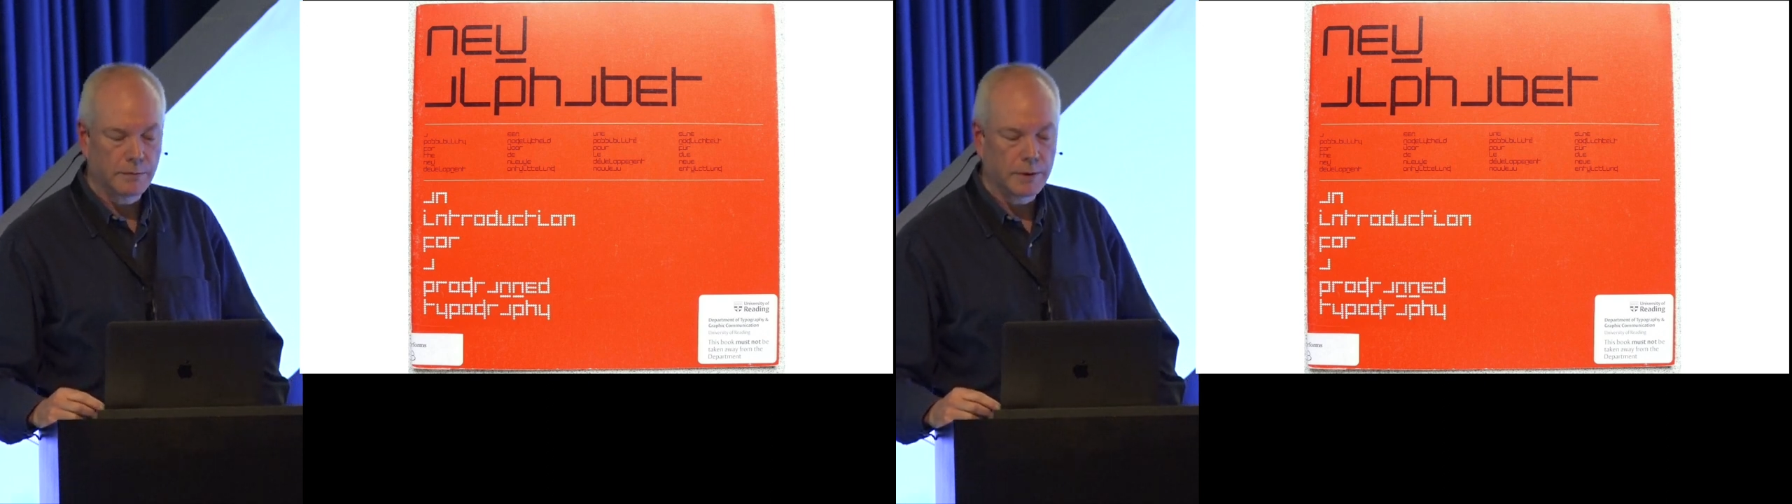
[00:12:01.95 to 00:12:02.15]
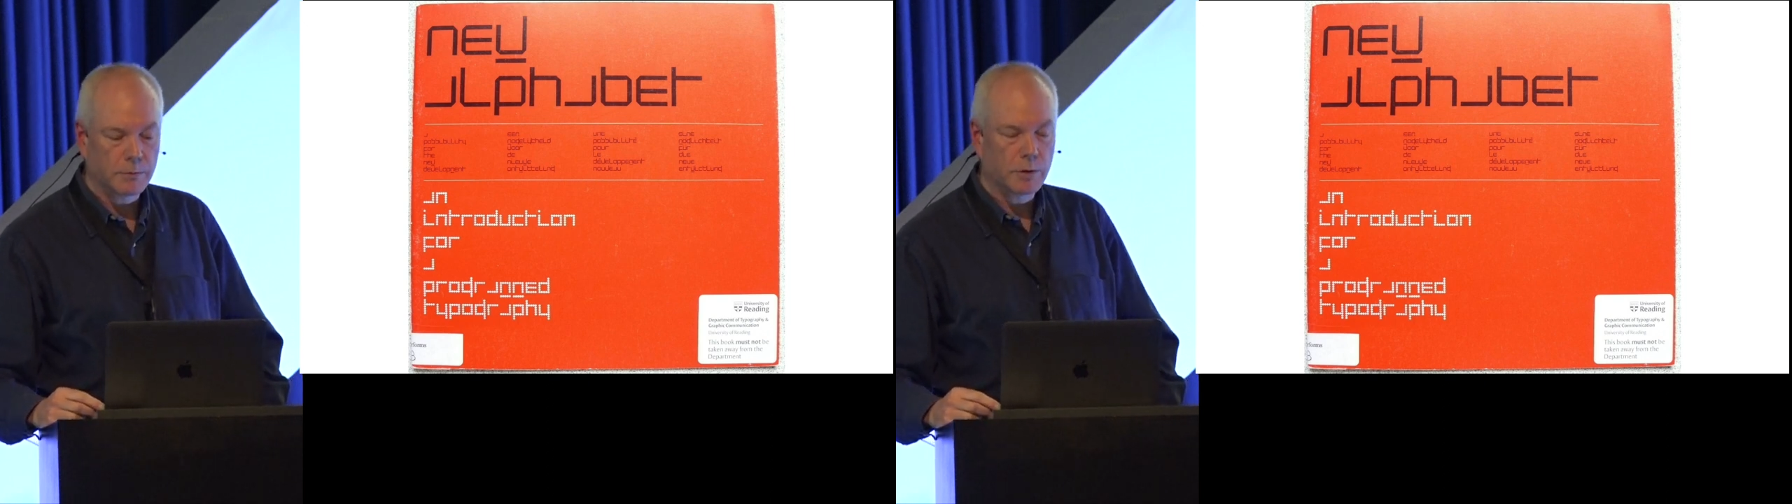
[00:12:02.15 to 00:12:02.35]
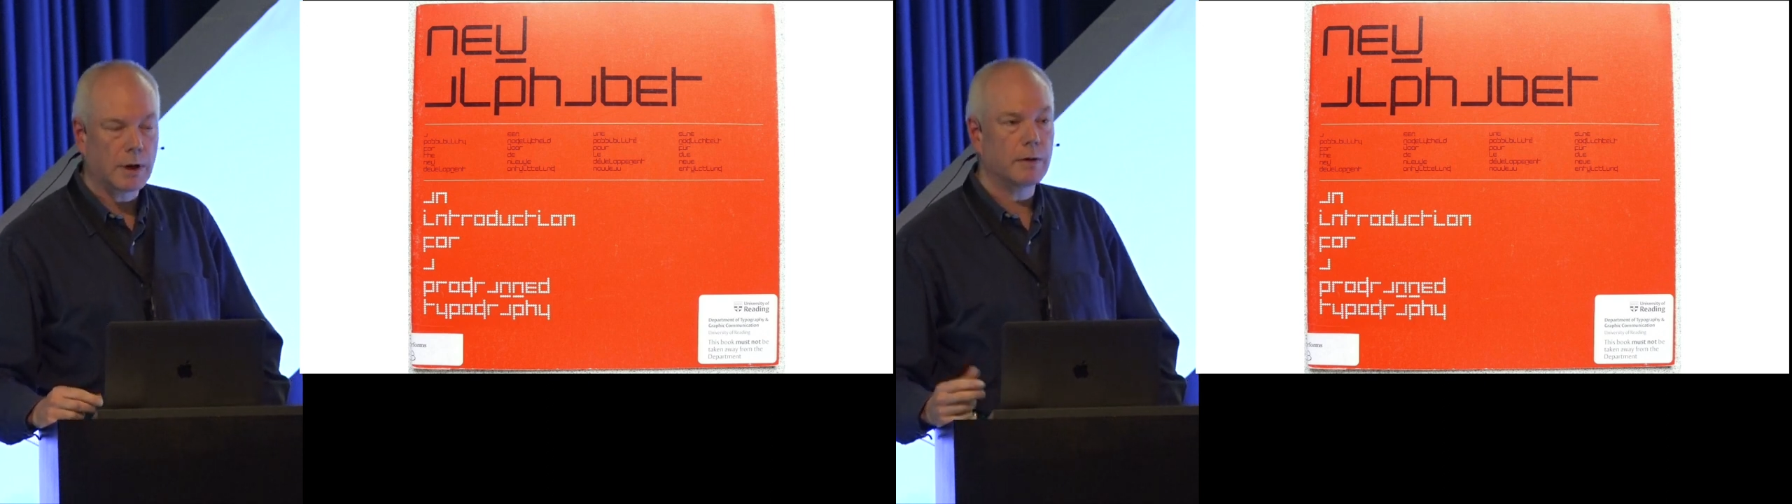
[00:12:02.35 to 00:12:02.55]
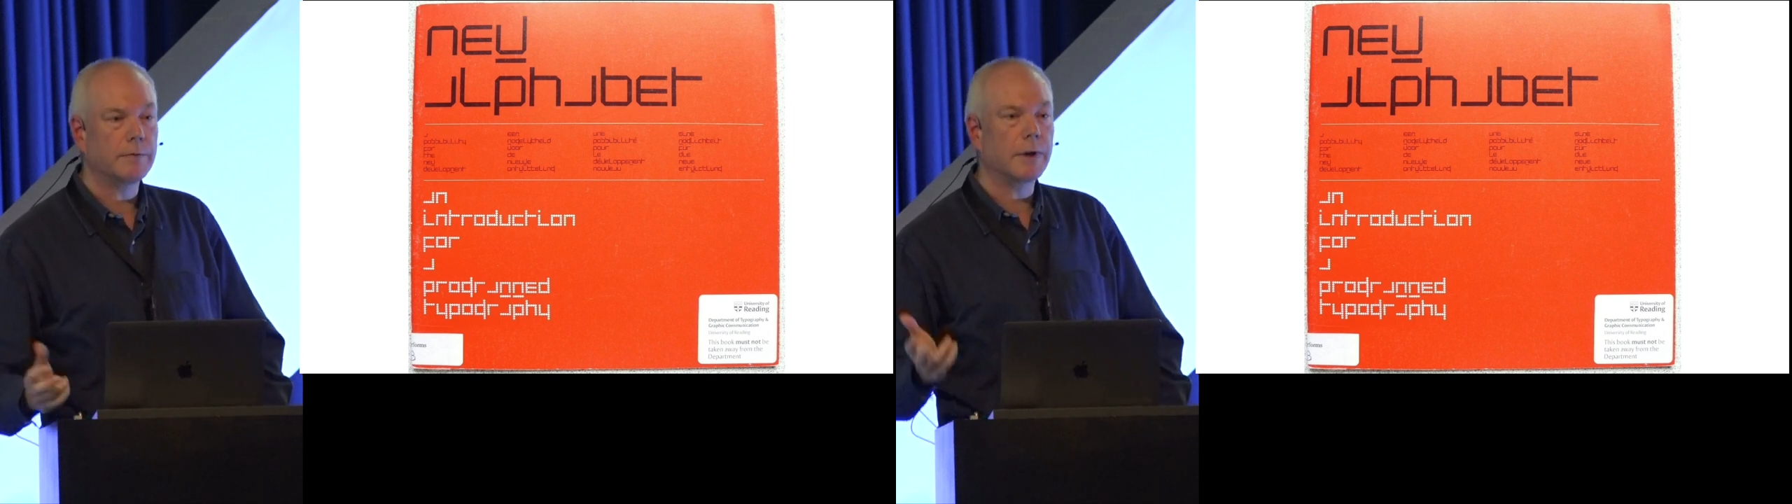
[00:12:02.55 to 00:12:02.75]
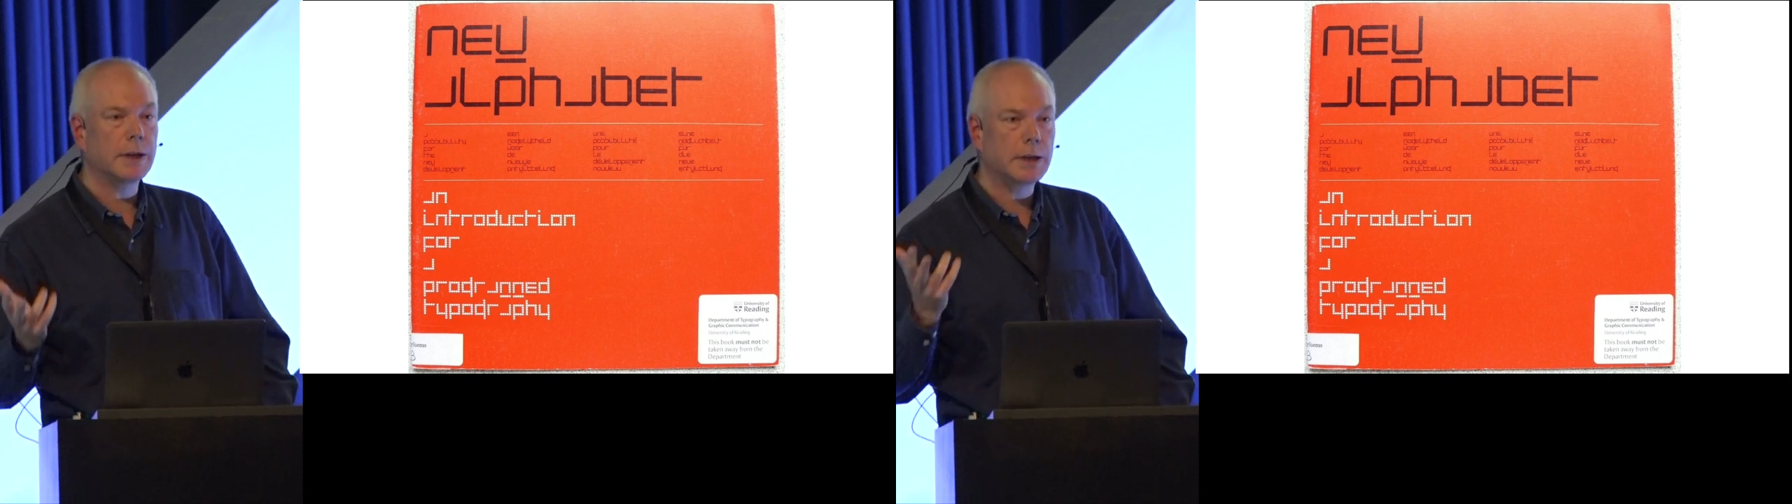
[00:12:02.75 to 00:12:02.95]
Crouwel
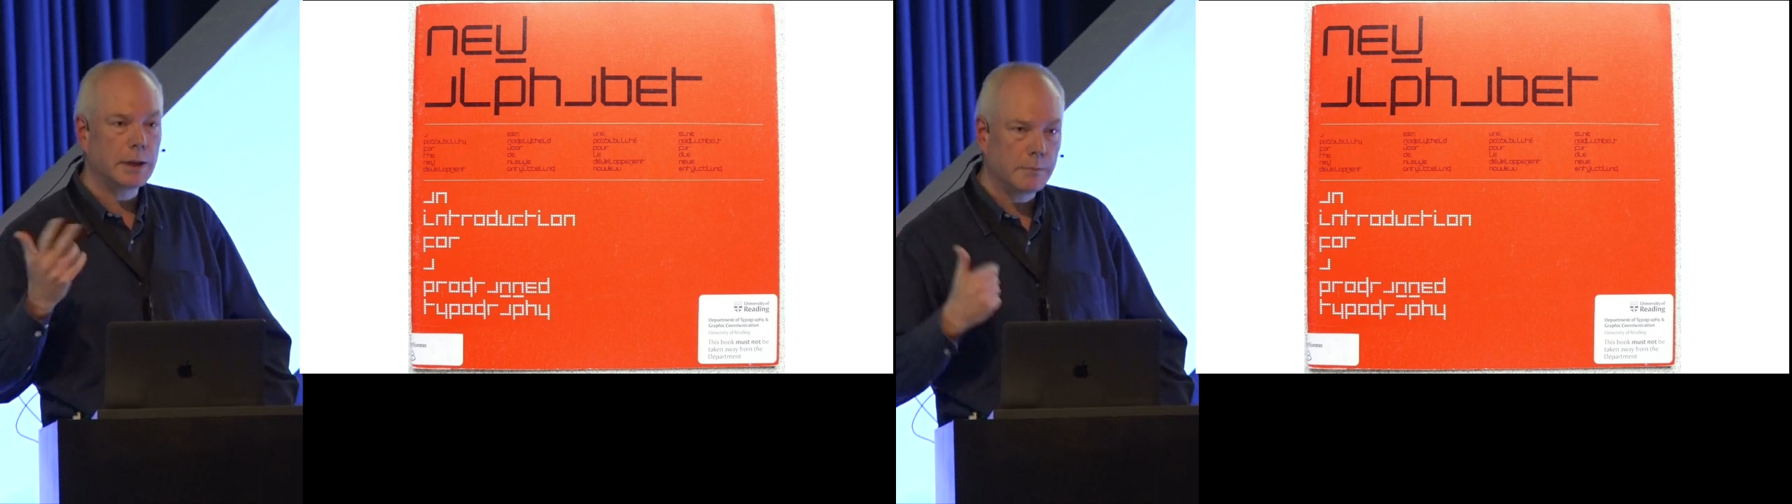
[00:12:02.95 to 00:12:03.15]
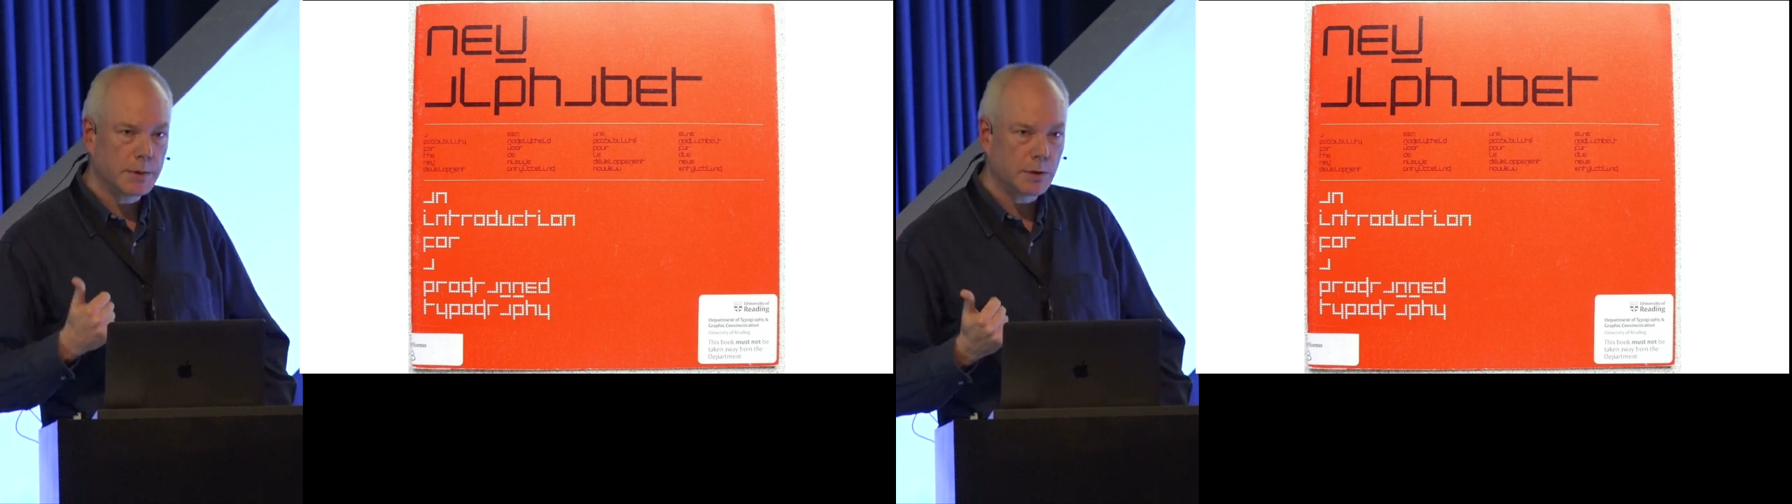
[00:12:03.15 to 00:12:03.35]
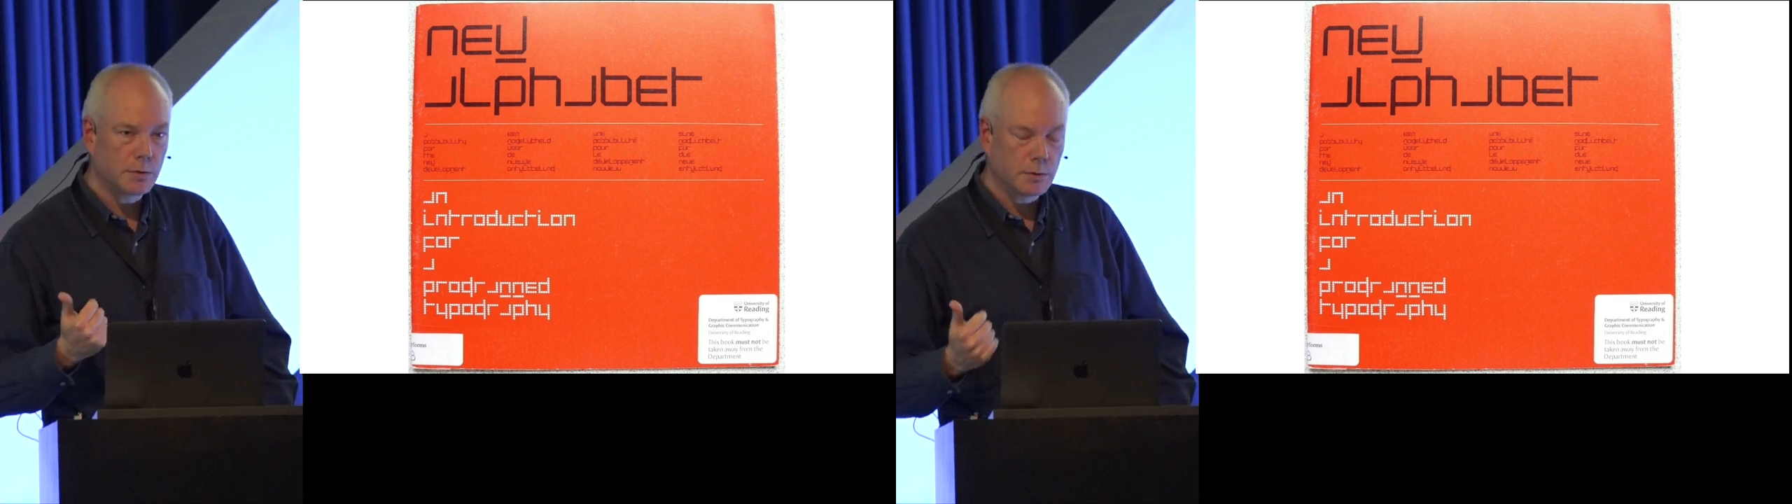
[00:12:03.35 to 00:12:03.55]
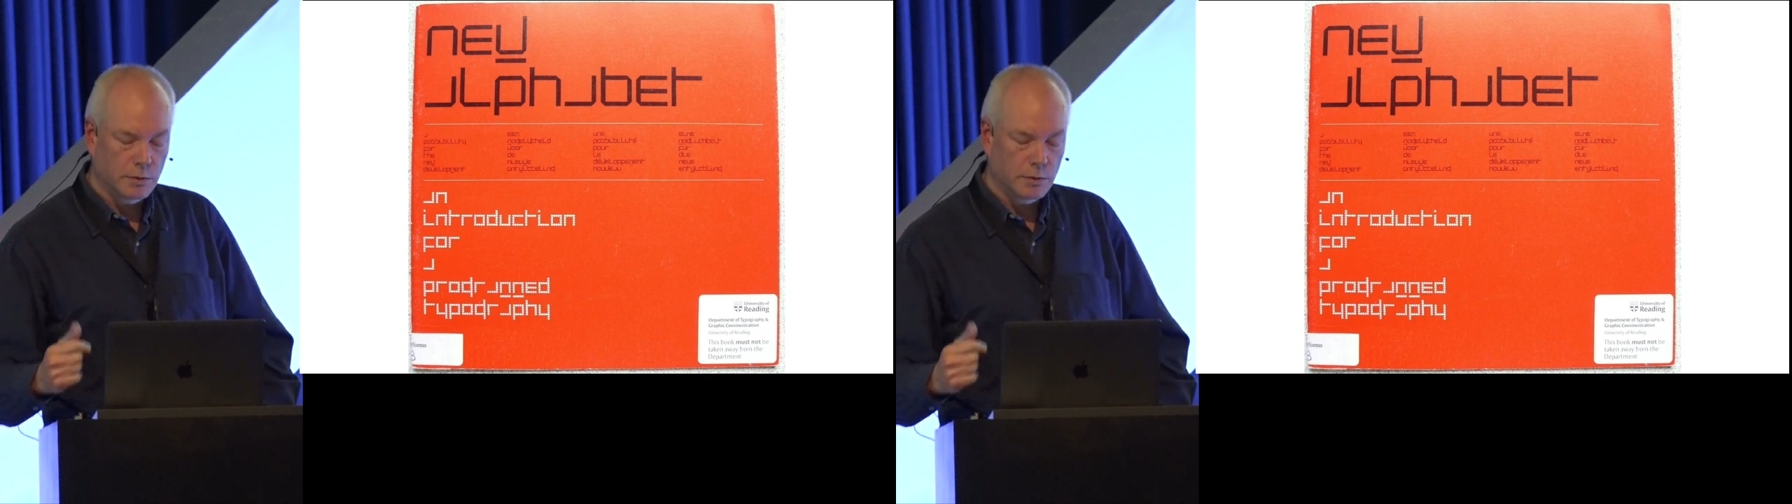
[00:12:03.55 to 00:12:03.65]
invited him to,